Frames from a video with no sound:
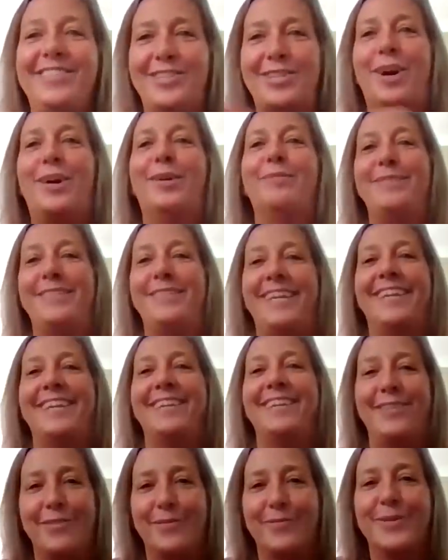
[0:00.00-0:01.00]
jumped
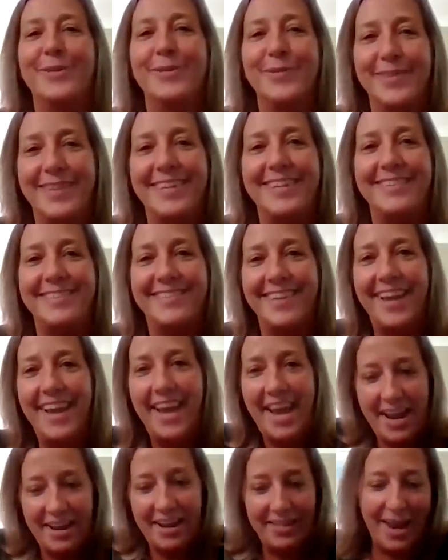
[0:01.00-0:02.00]
in through this
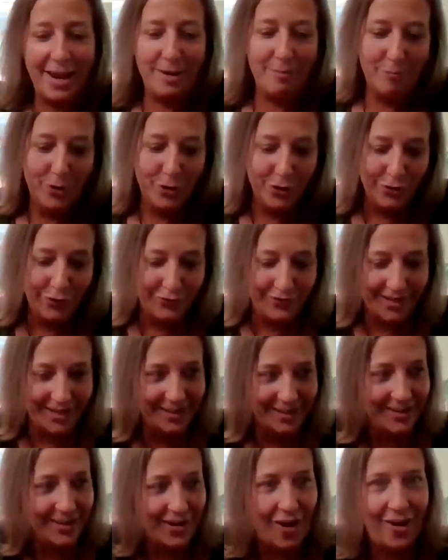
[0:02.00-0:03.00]
and like moved
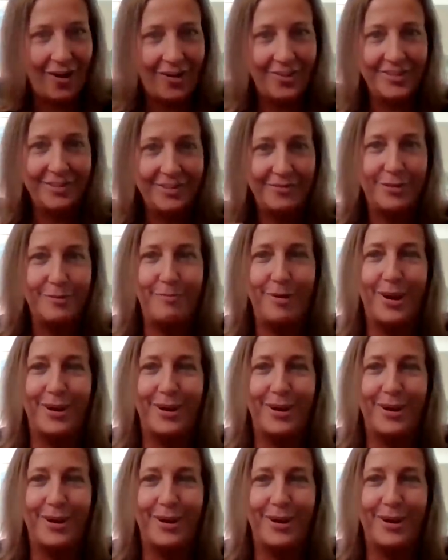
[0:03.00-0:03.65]
into all different